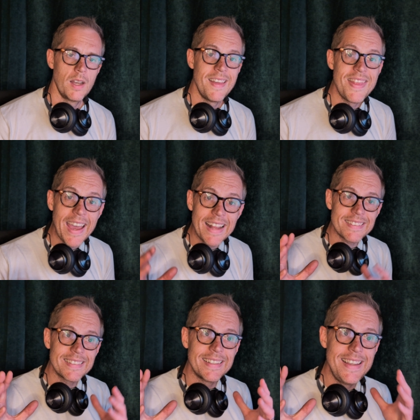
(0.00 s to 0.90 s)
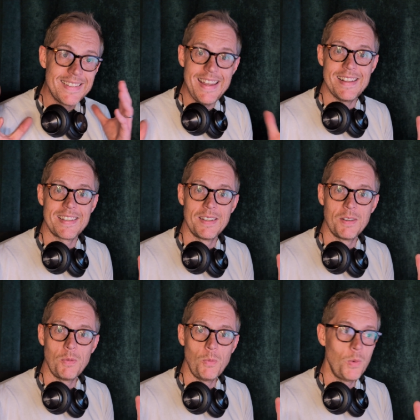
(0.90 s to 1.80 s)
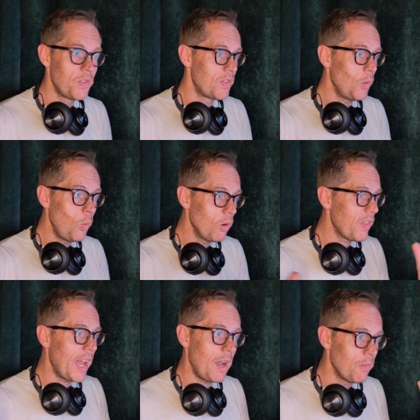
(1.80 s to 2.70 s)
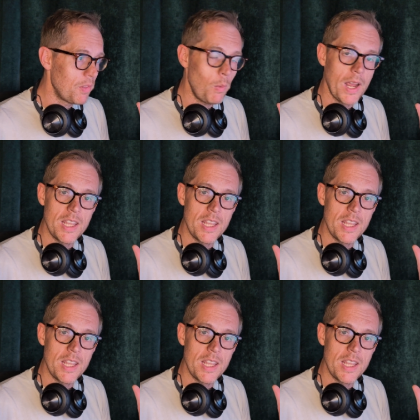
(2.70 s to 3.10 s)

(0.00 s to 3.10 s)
And that is it. With all of that out of the way,